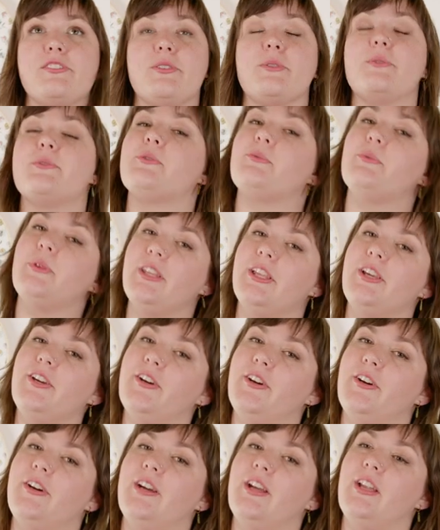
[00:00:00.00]
so it was a really
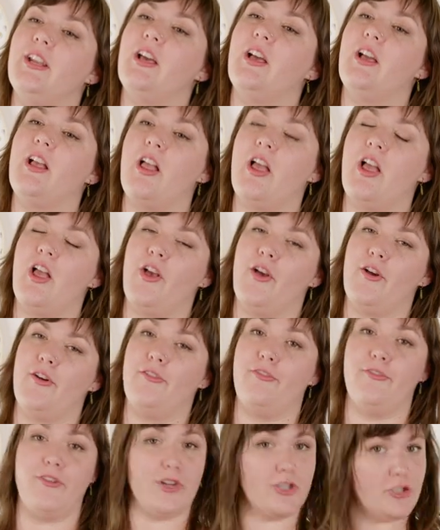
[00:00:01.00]
good
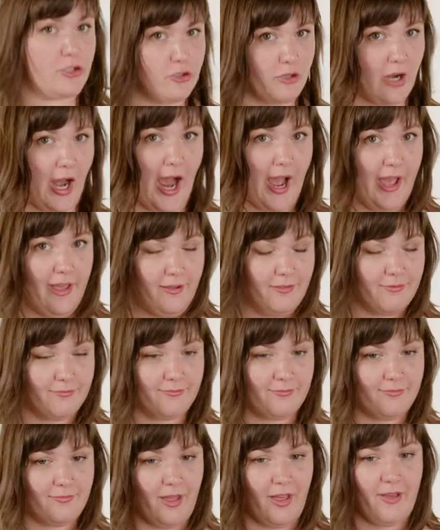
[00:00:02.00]
first try
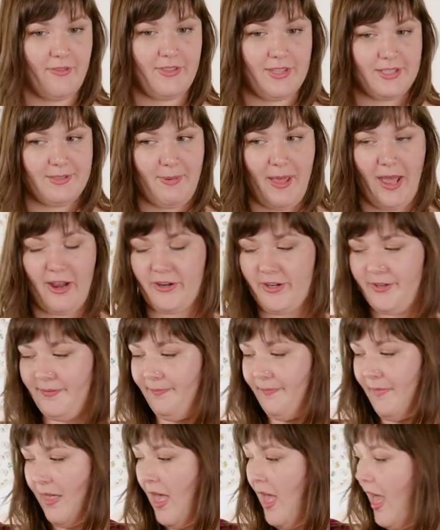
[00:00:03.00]
of this pattern.
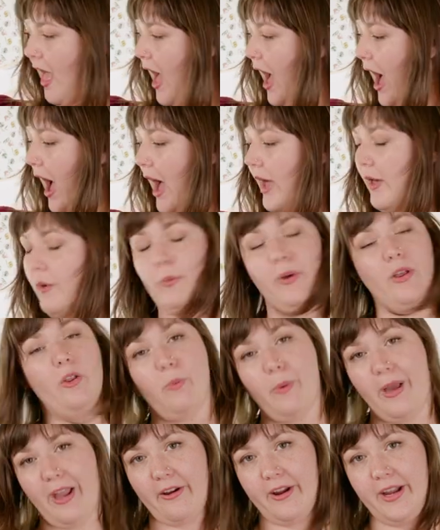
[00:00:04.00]
I will
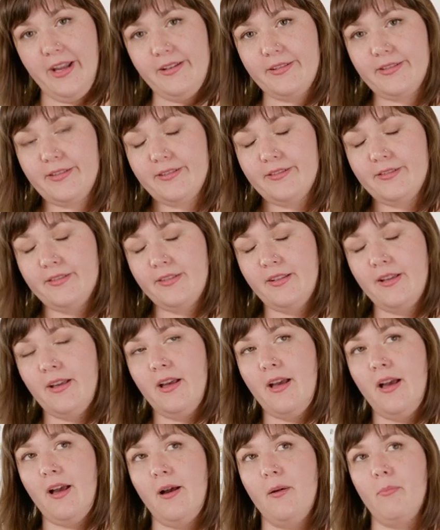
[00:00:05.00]
wear it,
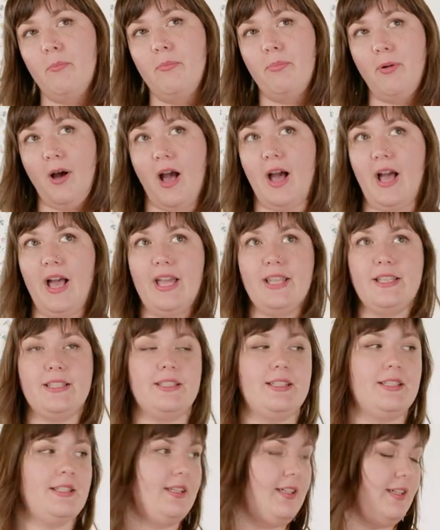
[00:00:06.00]

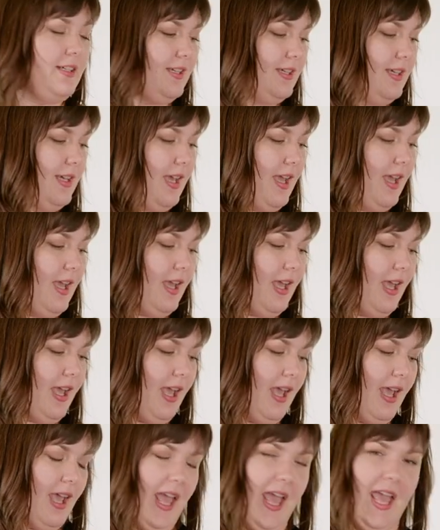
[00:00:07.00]
but
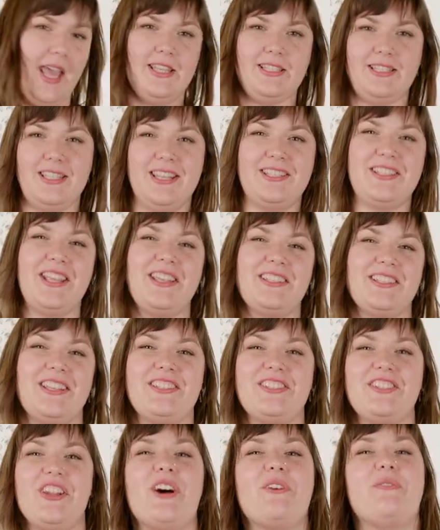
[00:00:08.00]
it's, it does,
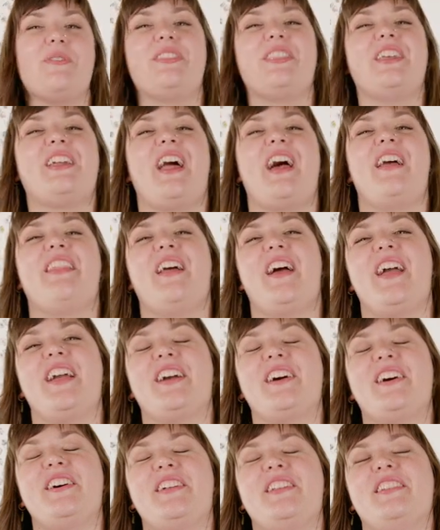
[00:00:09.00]
it's not one that I
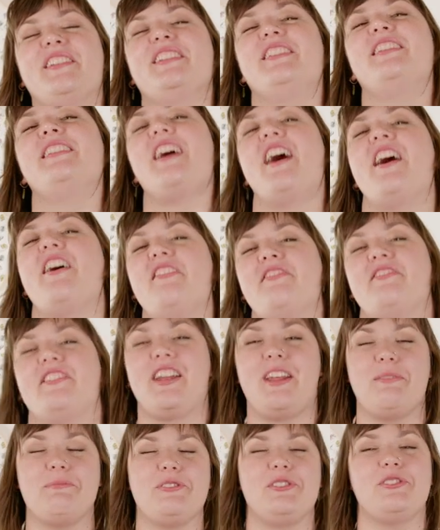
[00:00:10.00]
like love that
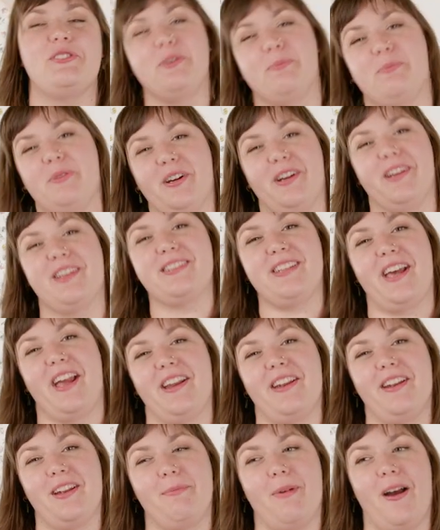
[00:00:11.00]
I'm super
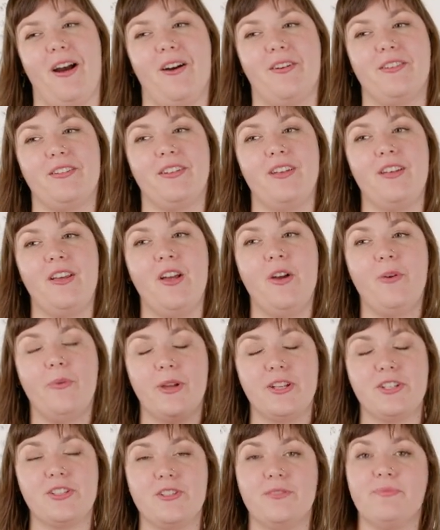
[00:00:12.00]
excited about,
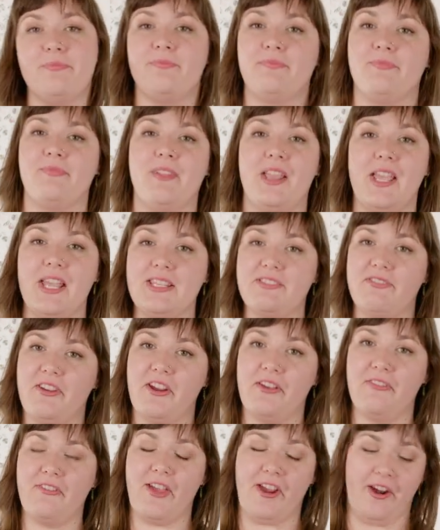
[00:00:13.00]
which is
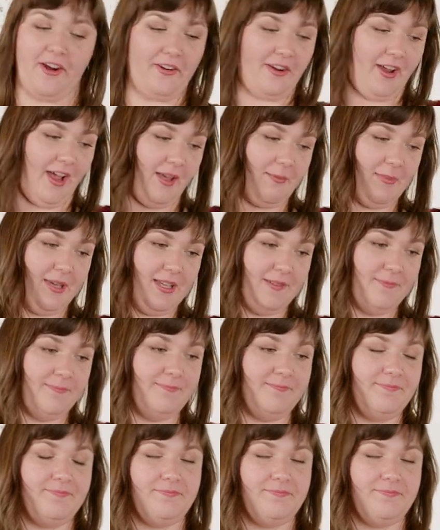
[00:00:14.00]
very fair. I mean,